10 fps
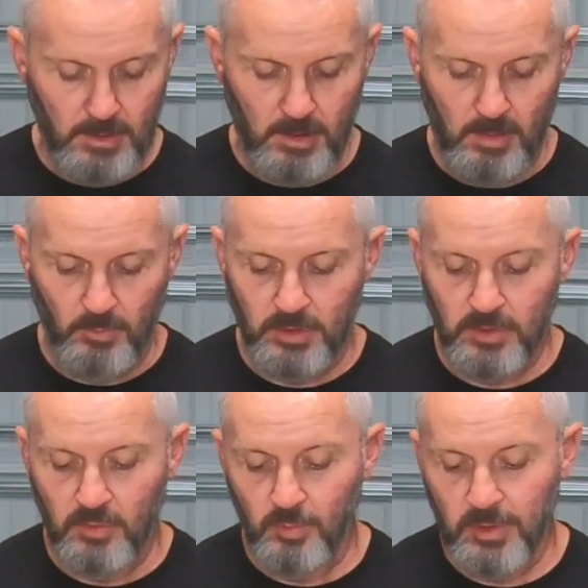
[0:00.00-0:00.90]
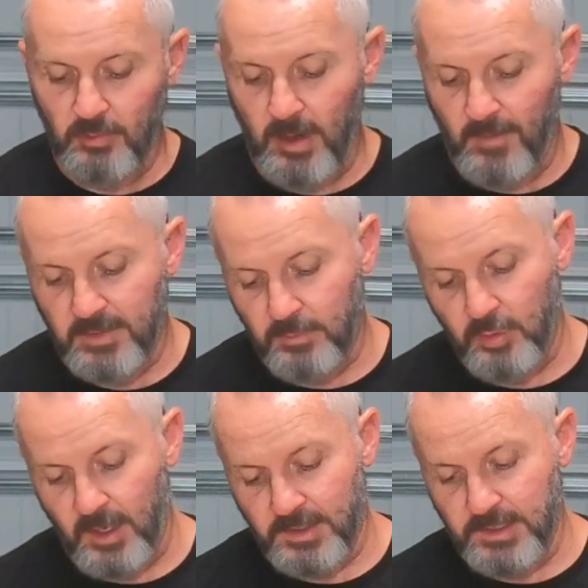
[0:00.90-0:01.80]
when you do the recrafting
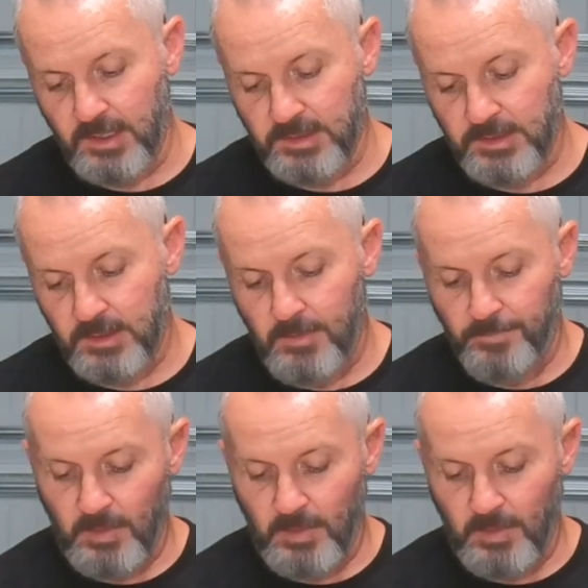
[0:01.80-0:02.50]
process.